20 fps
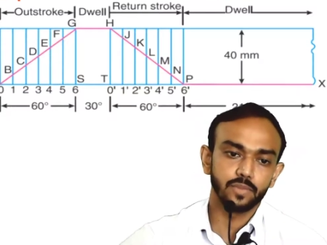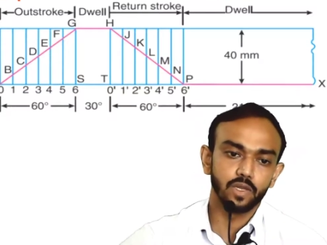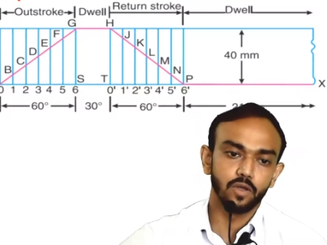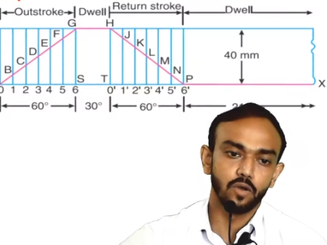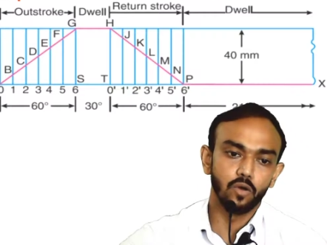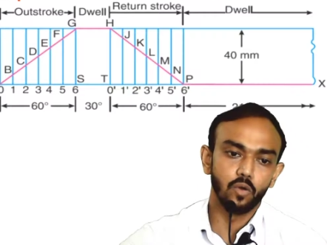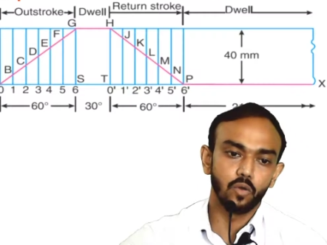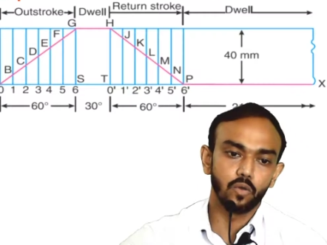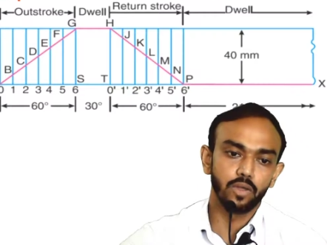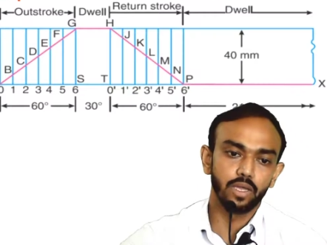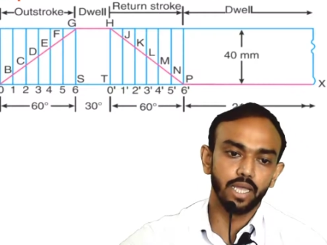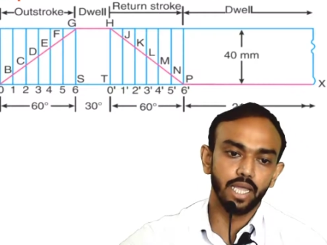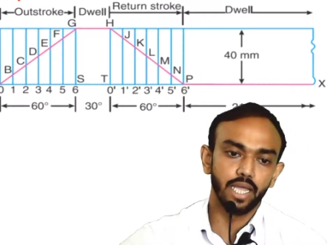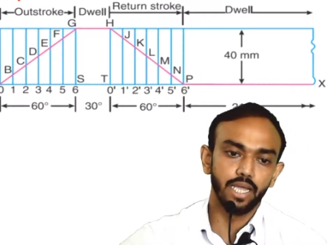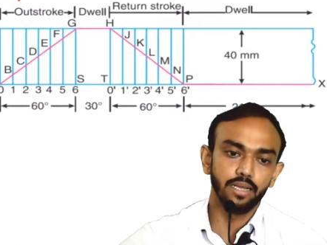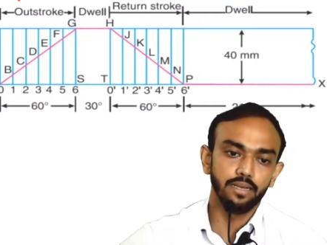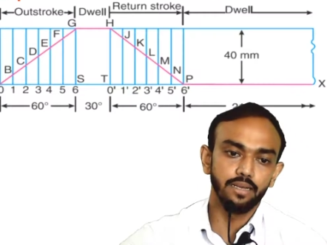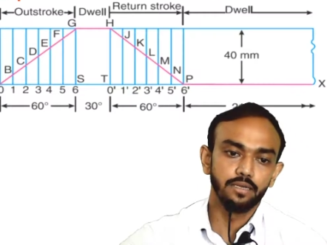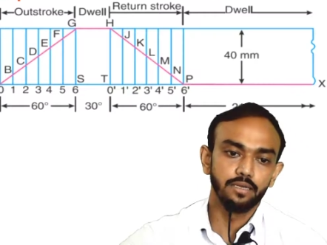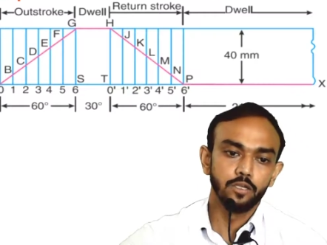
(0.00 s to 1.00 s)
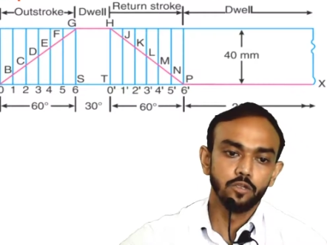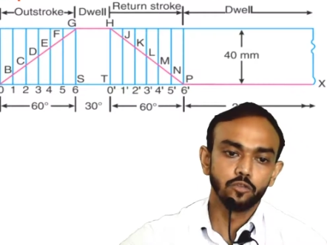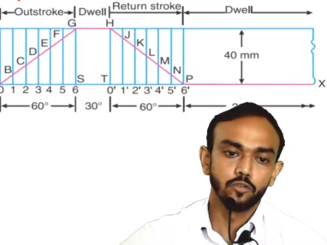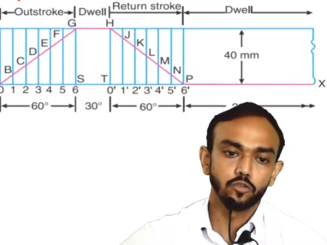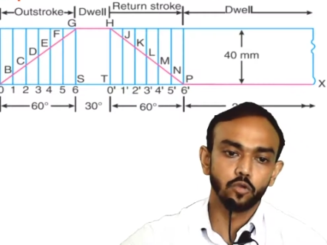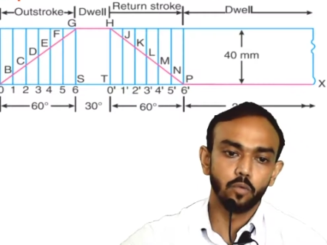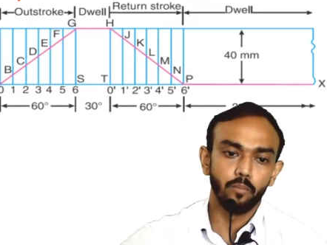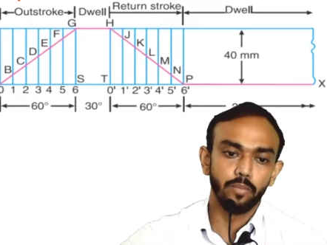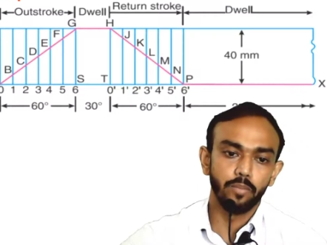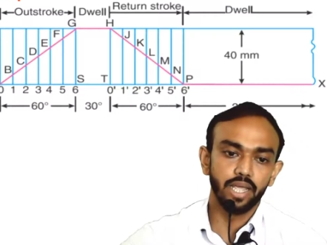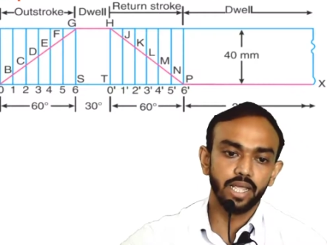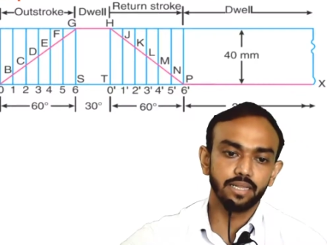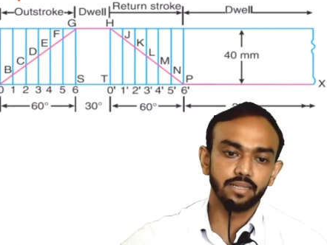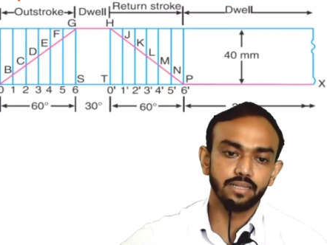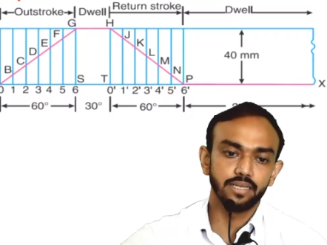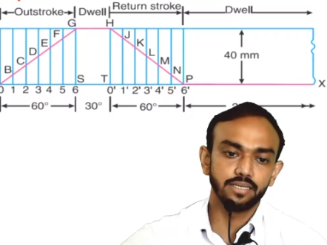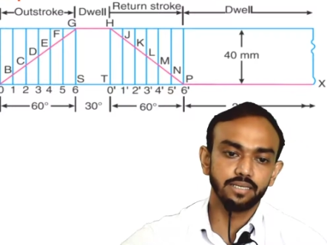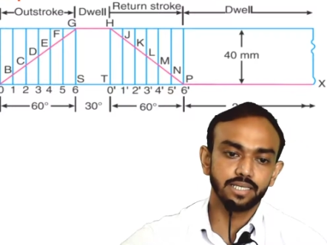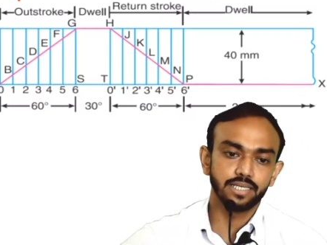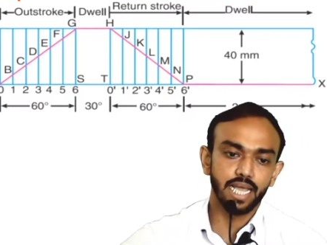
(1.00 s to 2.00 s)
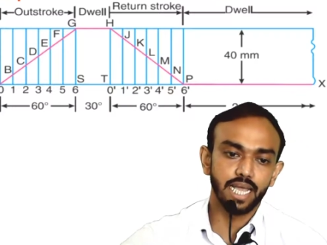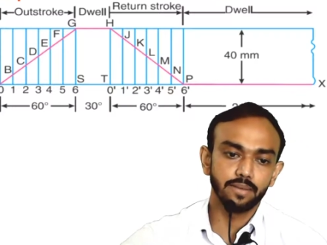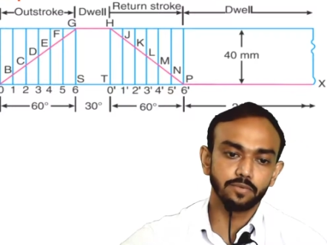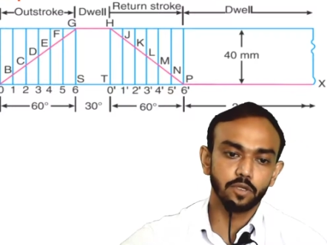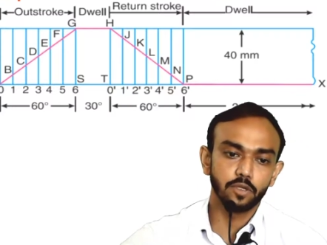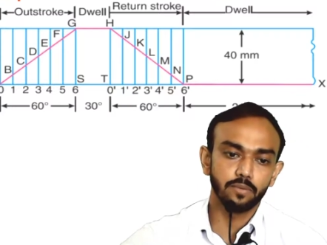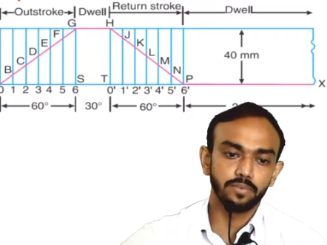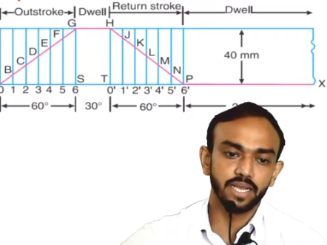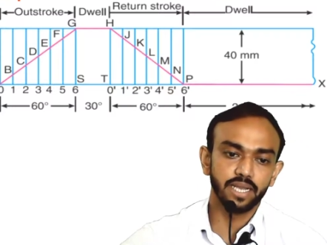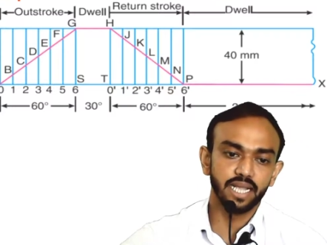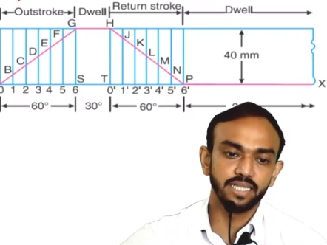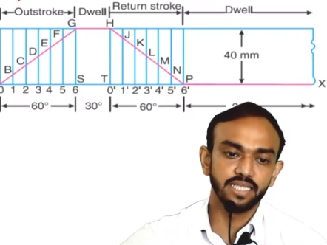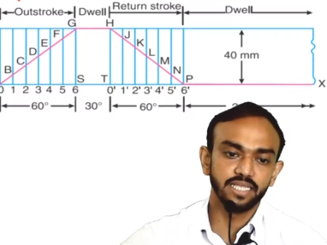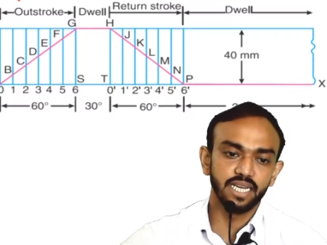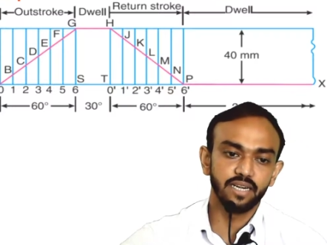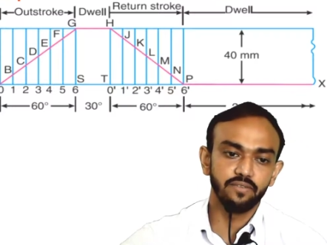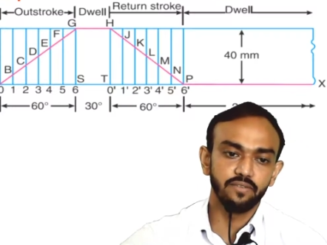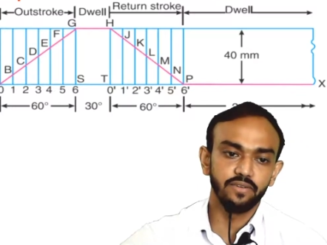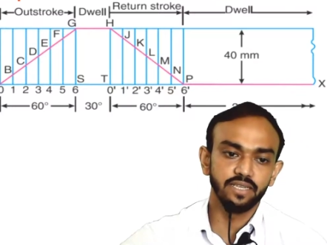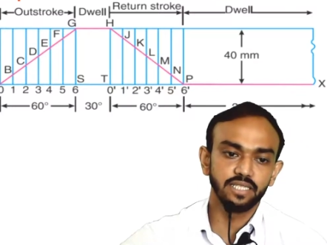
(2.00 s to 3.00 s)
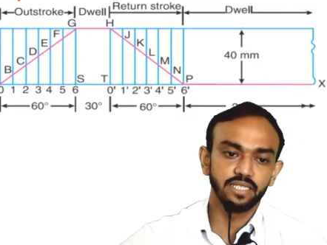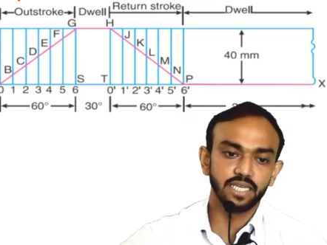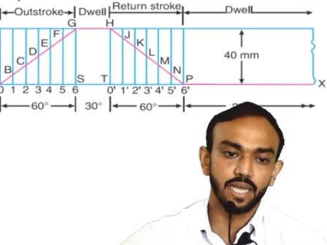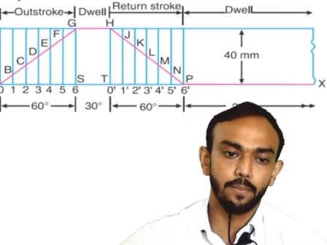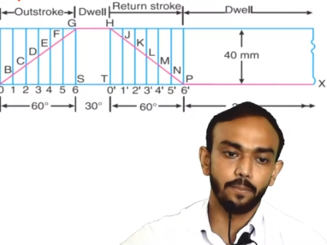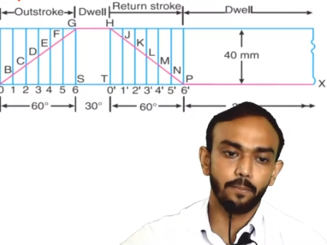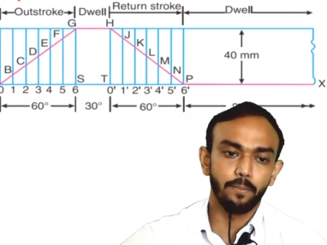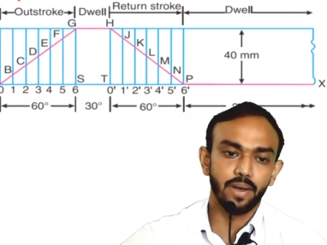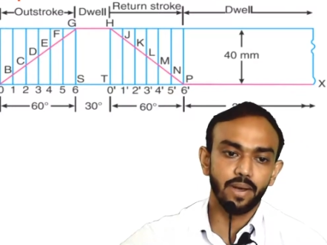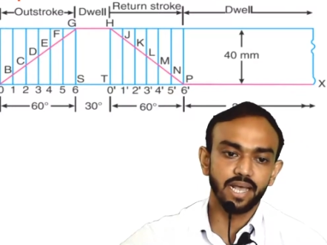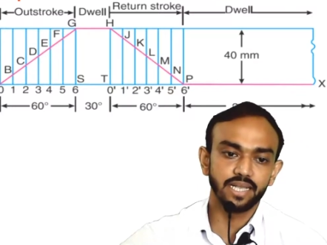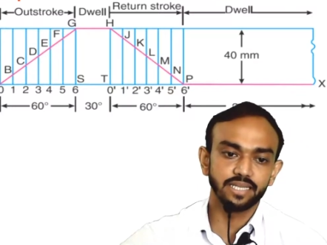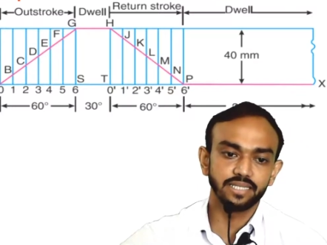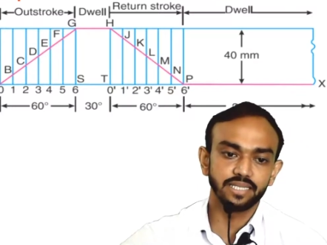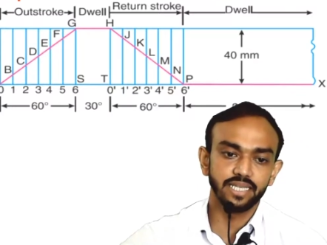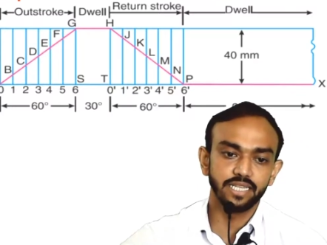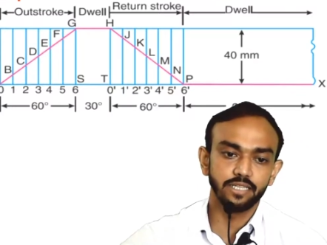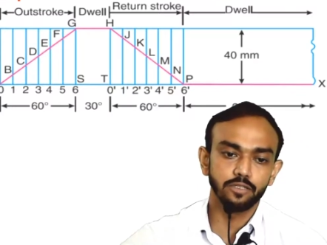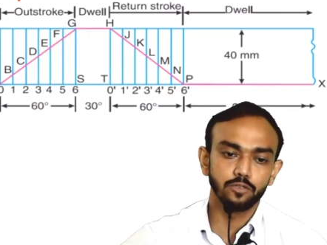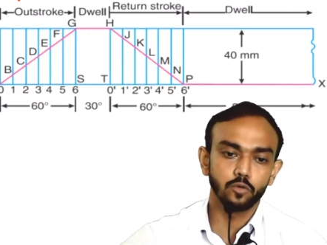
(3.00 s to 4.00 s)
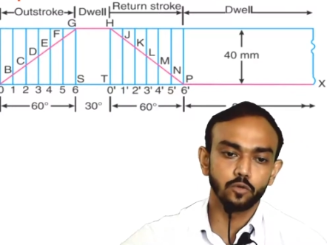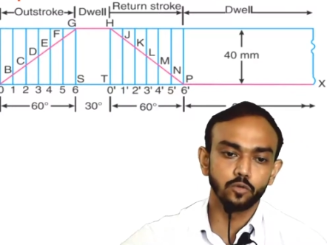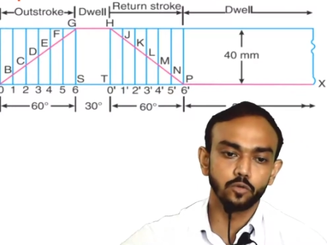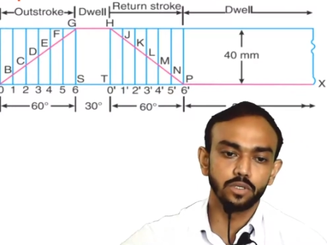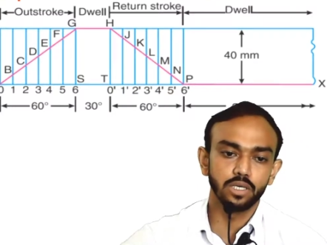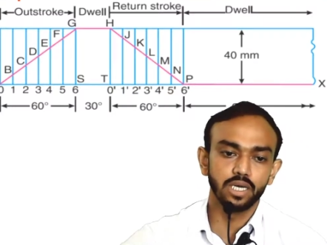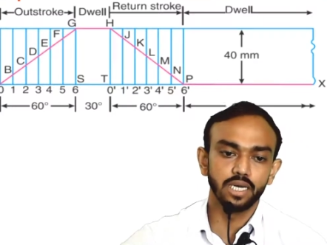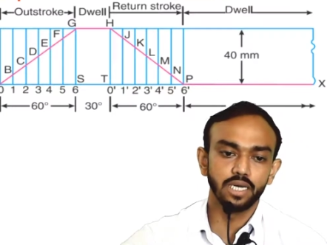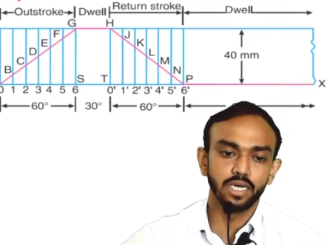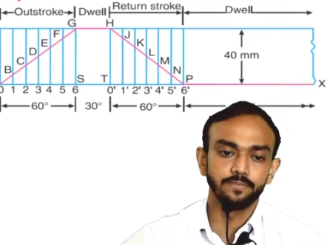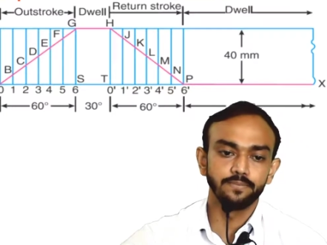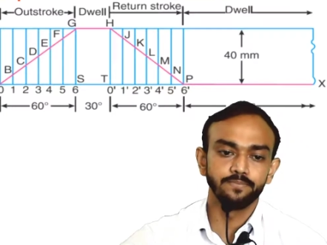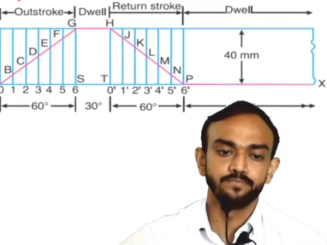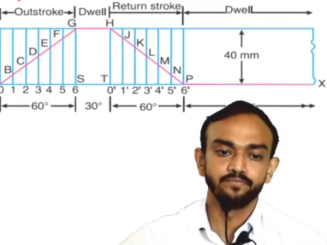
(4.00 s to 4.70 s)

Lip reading: Okay, so make these types of tangent which are passing through the